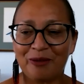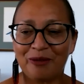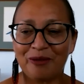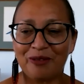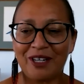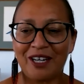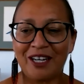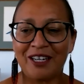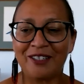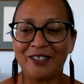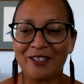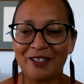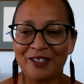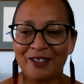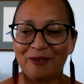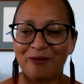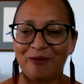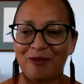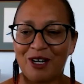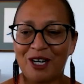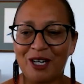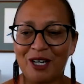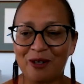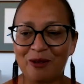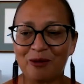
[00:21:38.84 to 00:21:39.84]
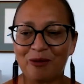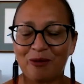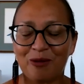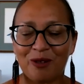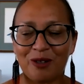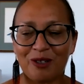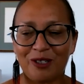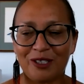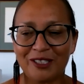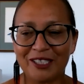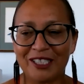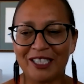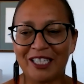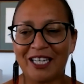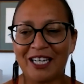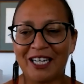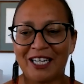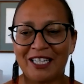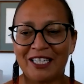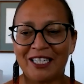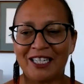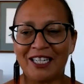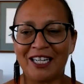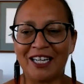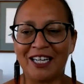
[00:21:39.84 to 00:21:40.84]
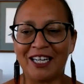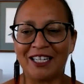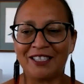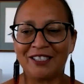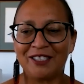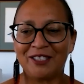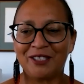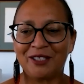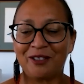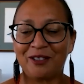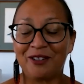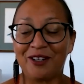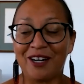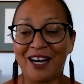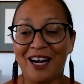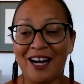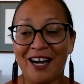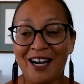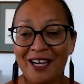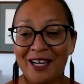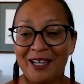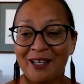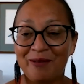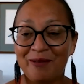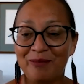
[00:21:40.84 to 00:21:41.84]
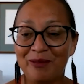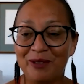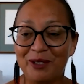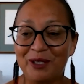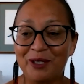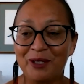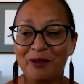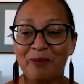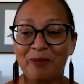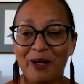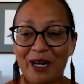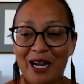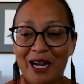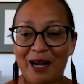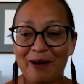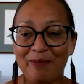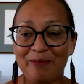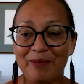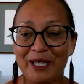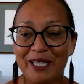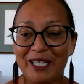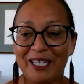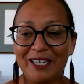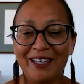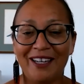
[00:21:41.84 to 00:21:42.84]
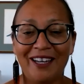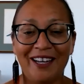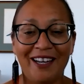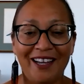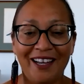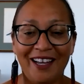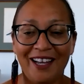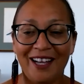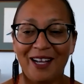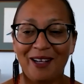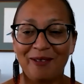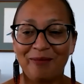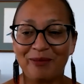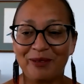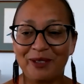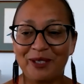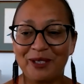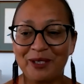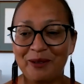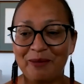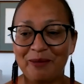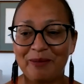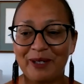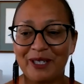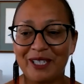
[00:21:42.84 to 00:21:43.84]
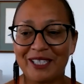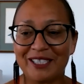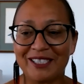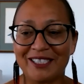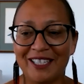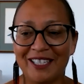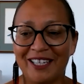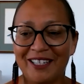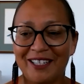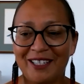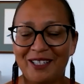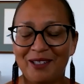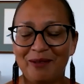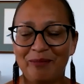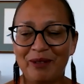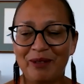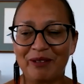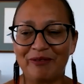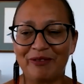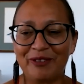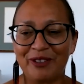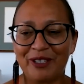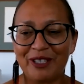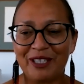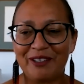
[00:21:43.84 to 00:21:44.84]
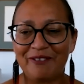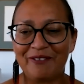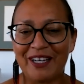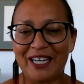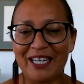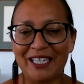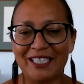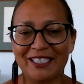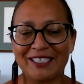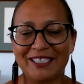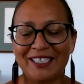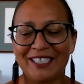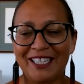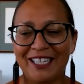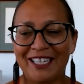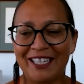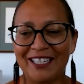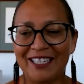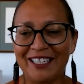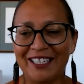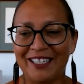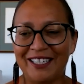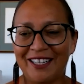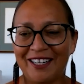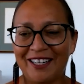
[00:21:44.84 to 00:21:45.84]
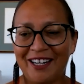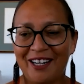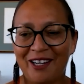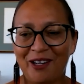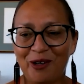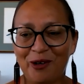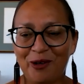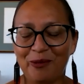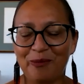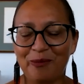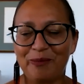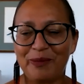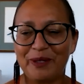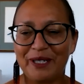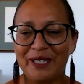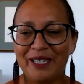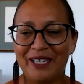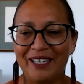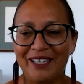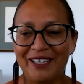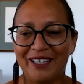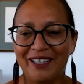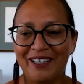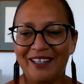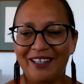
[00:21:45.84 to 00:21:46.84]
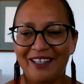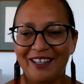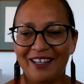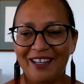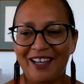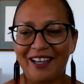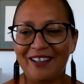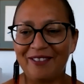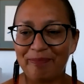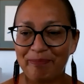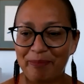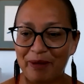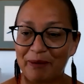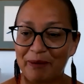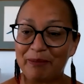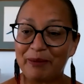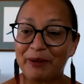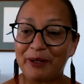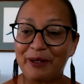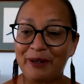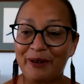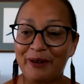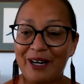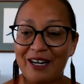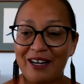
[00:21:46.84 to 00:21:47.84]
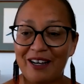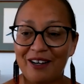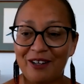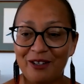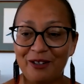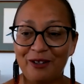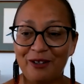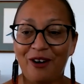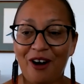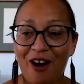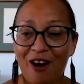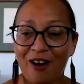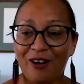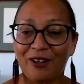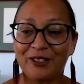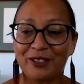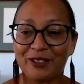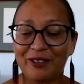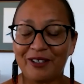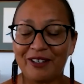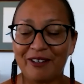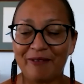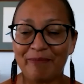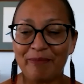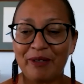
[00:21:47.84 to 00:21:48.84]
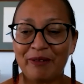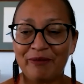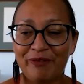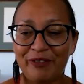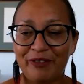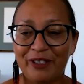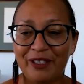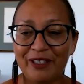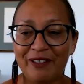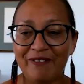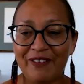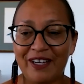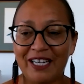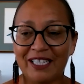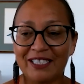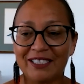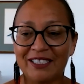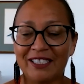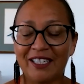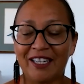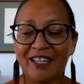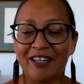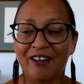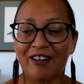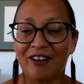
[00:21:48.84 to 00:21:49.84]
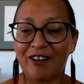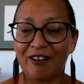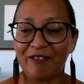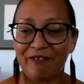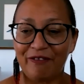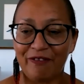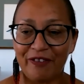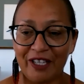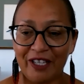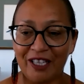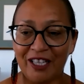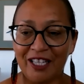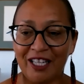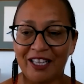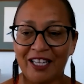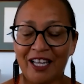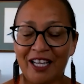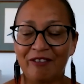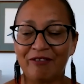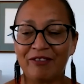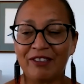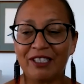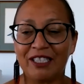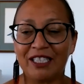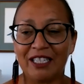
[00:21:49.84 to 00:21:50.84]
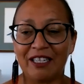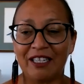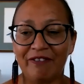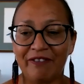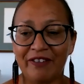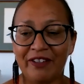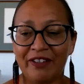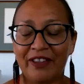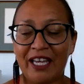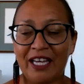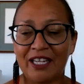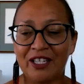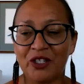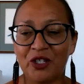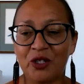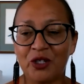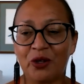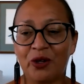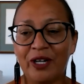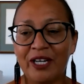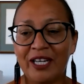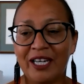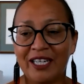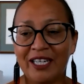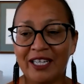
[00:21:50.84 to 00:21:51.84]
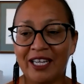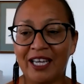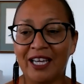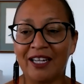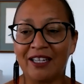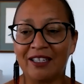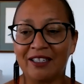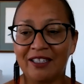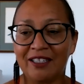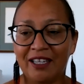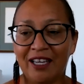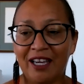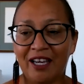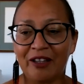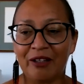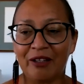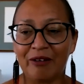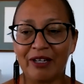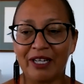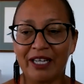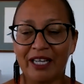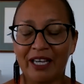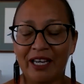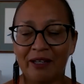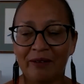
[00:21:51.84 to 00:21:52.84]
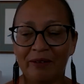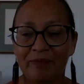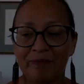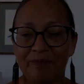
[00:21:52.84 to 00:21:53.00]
underwater world again. And so I am super happy. I'm super excited to be fully vaccinated. And I hope people who also have been fully vaccinated are feeling that relief and that joy at getting together again.